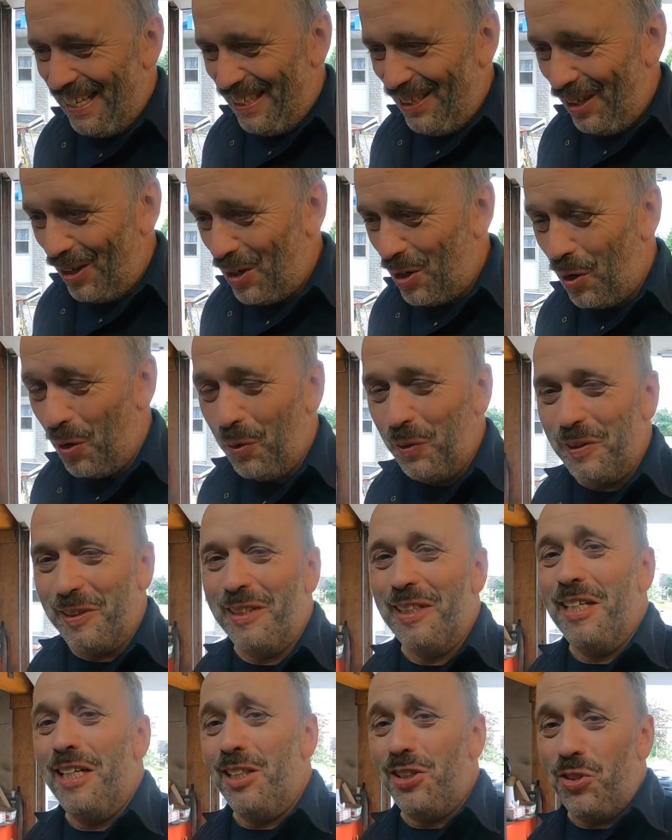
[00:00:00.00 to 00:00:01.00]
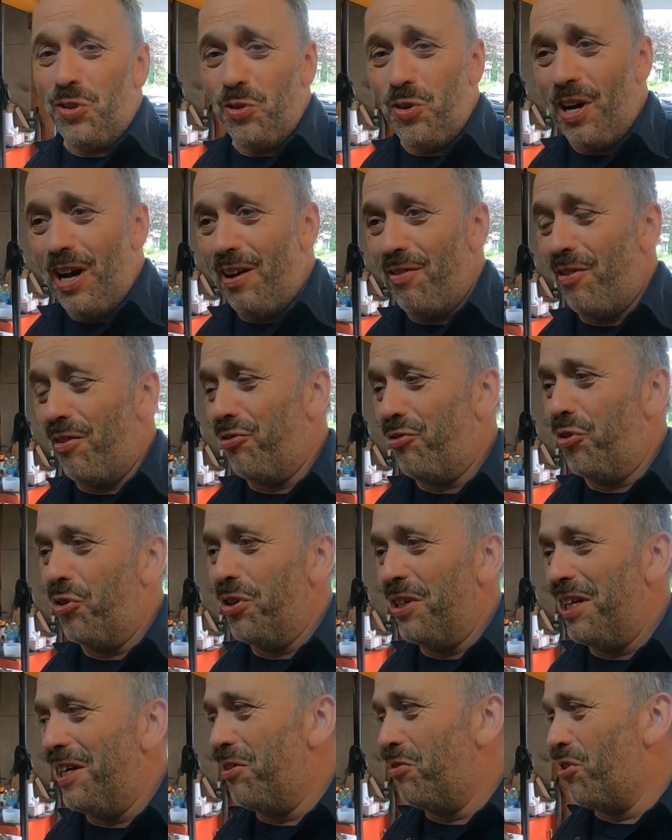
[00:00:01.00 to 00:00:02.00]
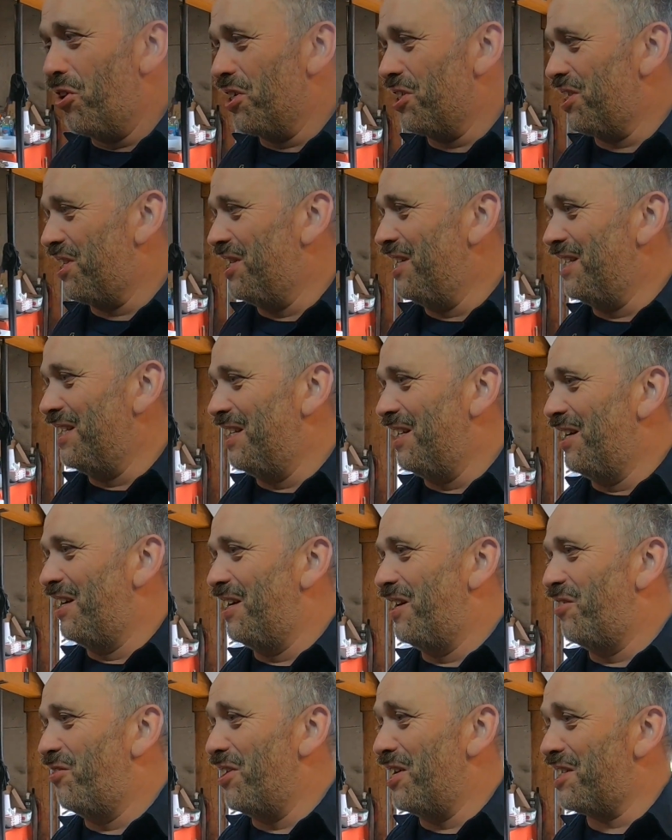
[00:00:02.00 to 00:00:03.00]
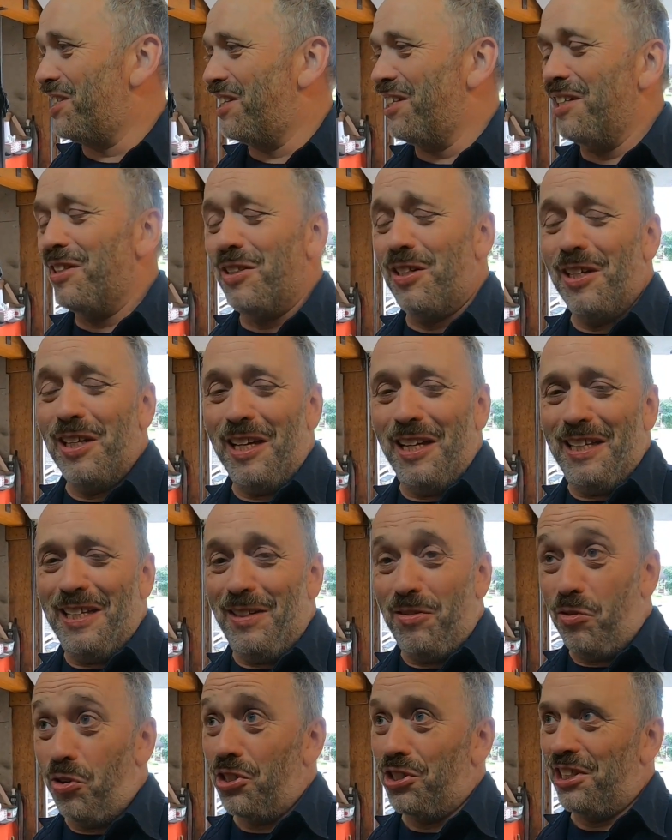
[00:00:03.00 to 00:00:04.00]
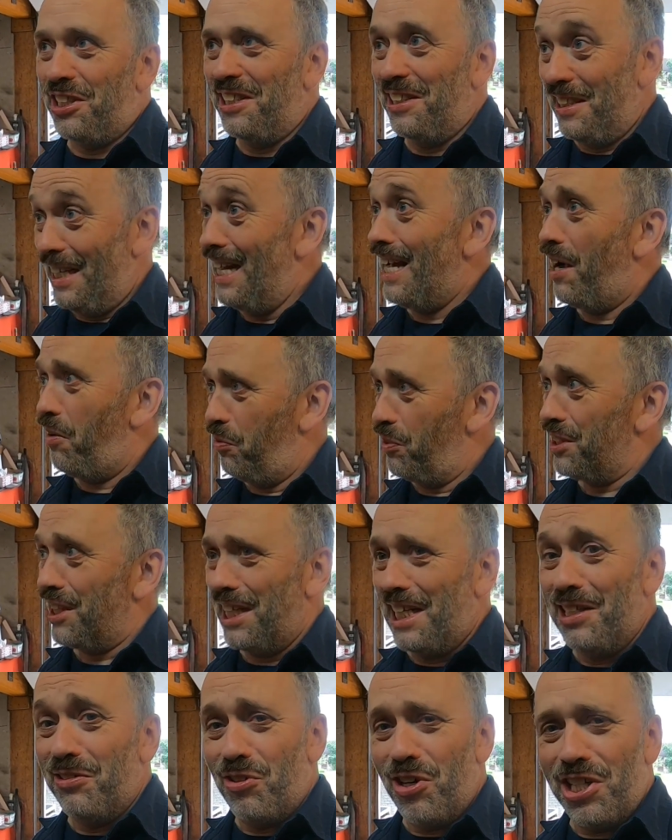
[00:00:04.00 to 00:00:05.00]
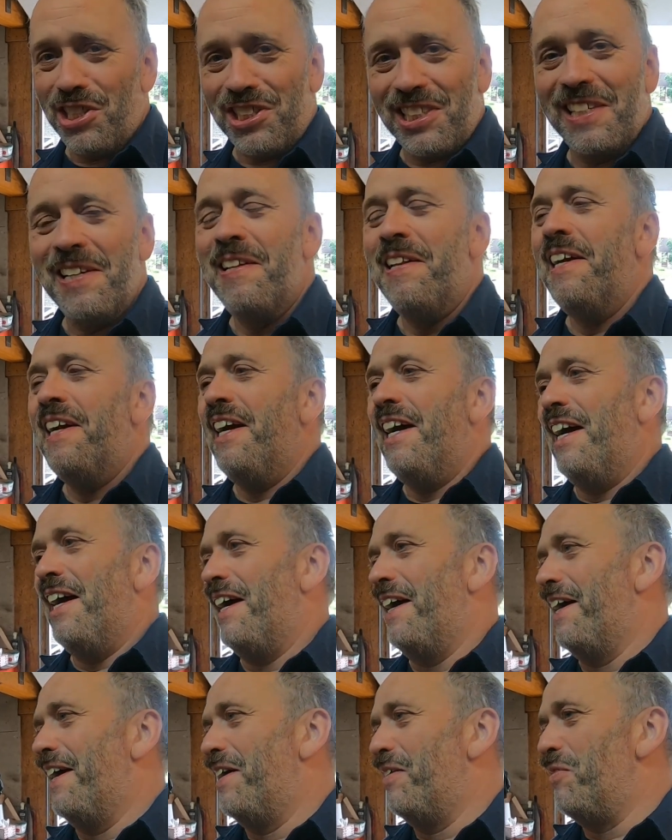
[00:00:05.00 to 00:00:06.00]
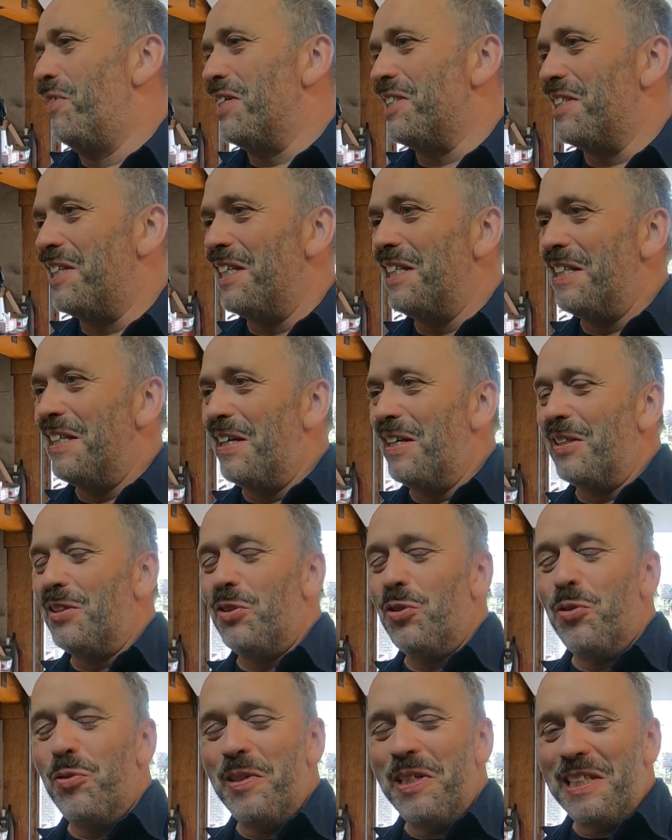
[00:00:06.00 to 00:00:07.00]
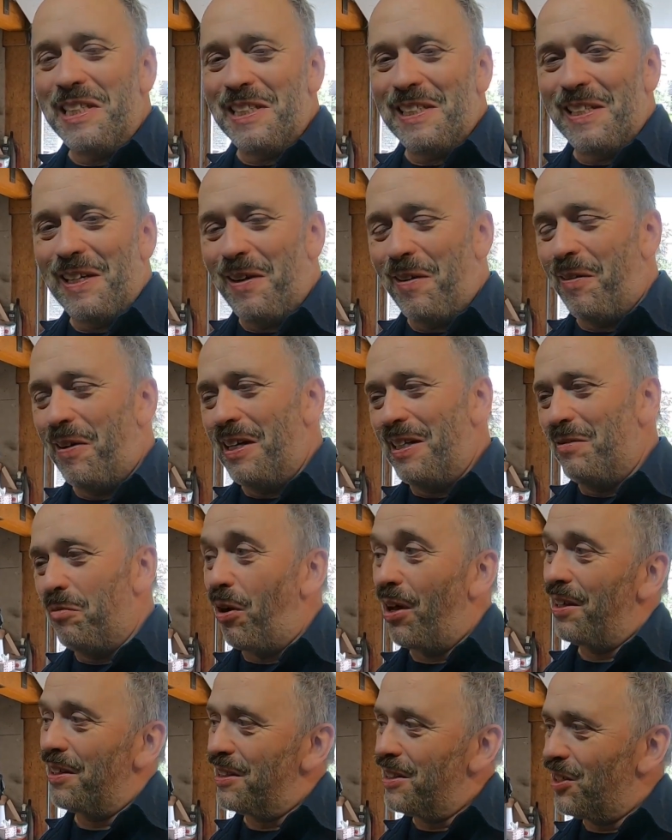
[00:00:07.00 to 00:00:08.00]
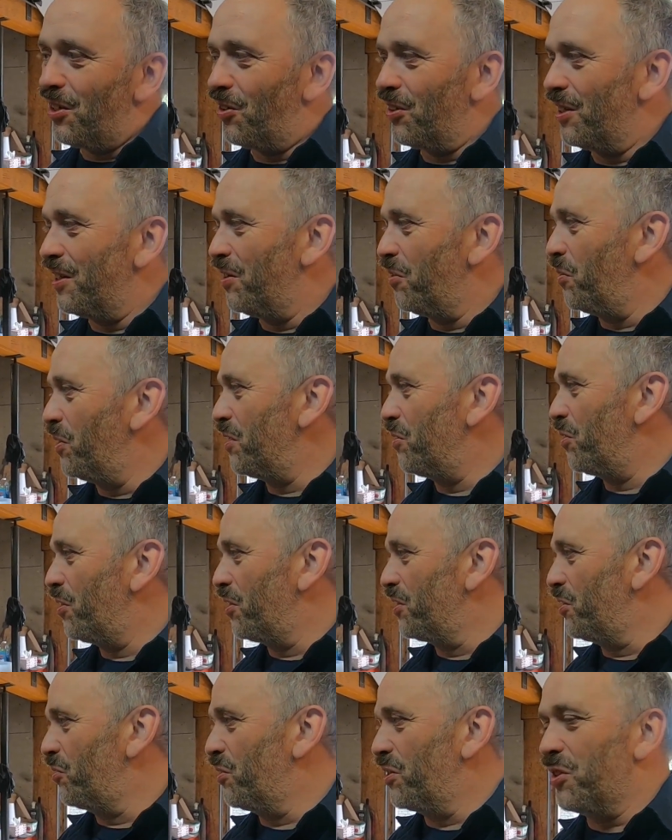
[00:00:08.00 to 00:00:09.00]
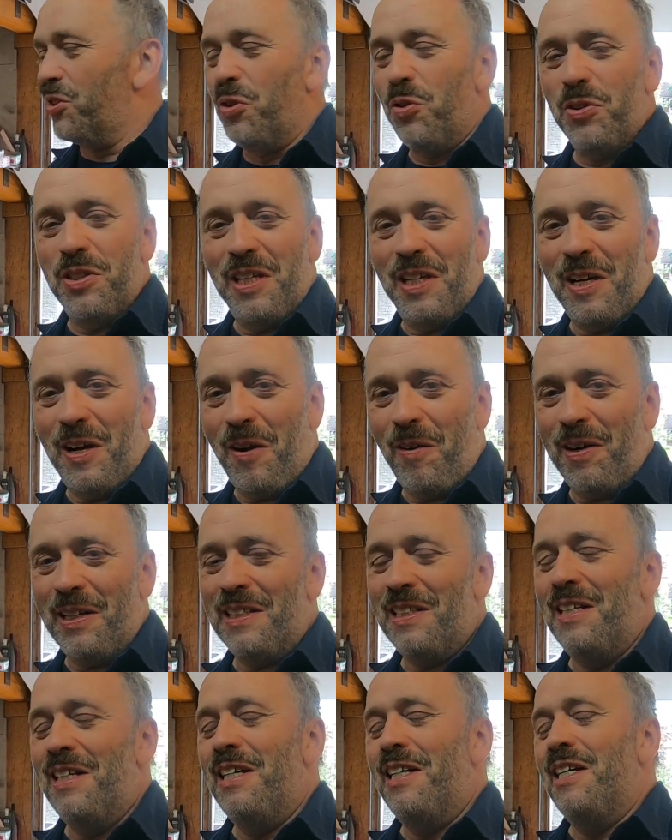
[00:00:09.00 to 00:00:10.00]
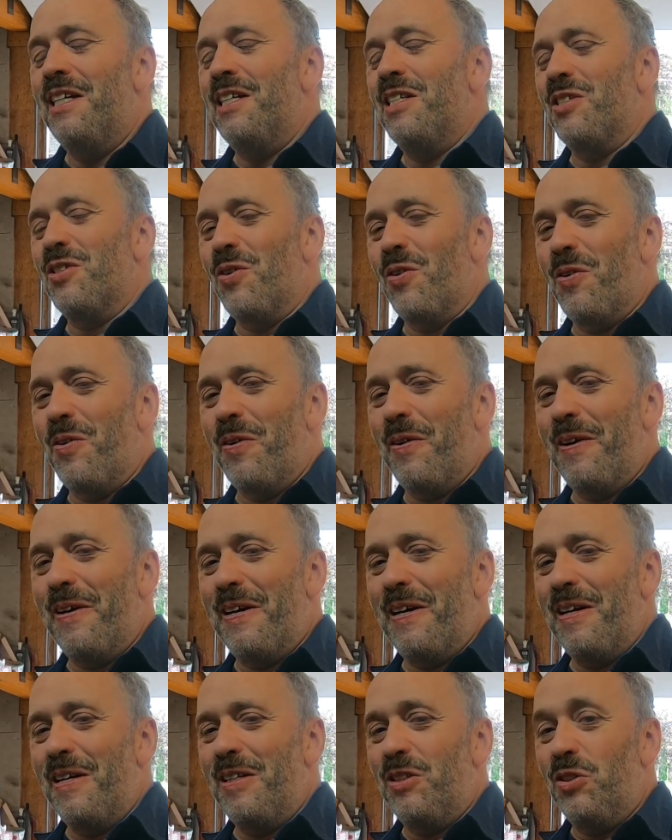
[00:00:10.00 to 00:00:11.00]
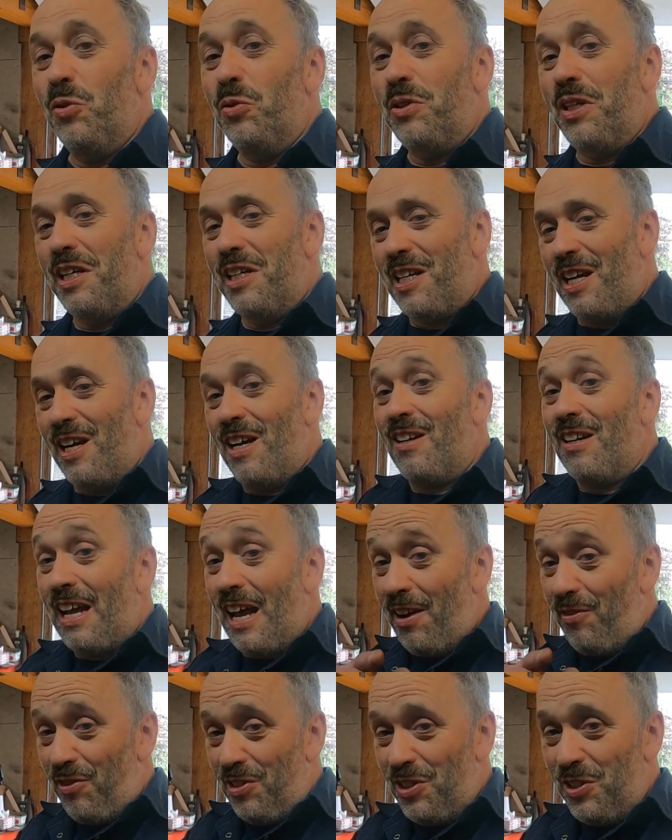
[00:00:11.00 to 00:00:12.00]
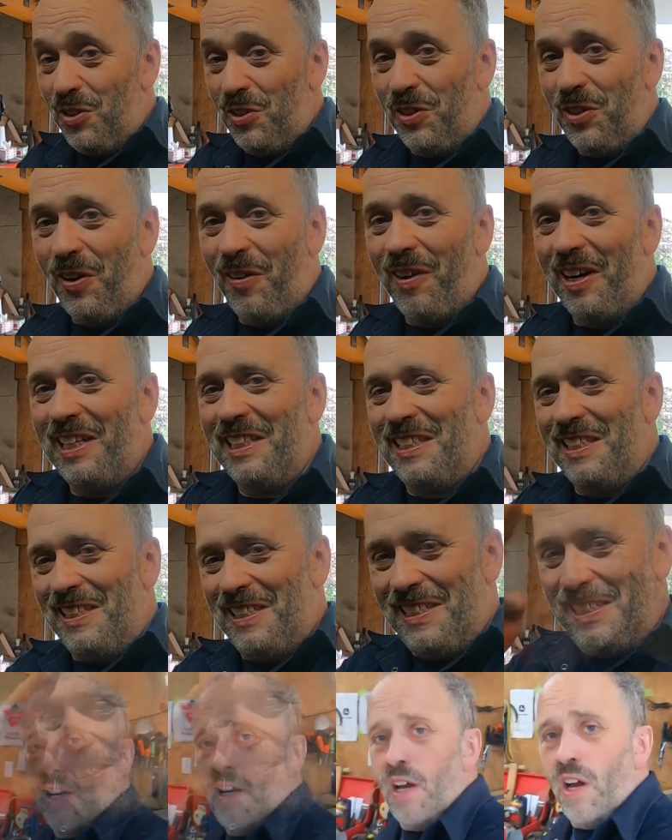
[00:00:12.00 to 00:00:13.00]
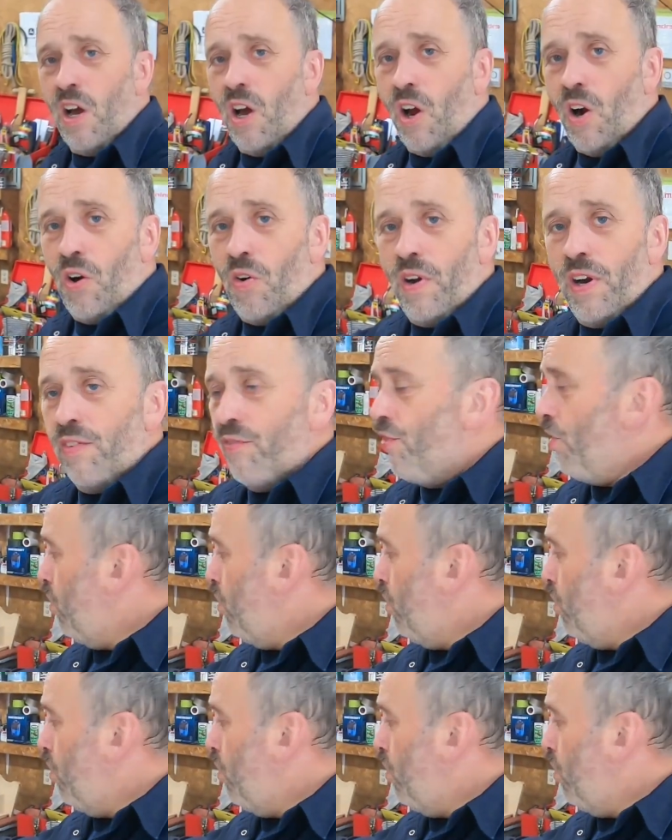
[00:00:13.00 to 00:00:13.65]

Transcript: the code to have a fully rusted, rusted. Yeah, I was getting rested 2 weeks. All right. Wow, it's only a week. We're Tuesday. All right. So do take care. Life is good. All right. All right,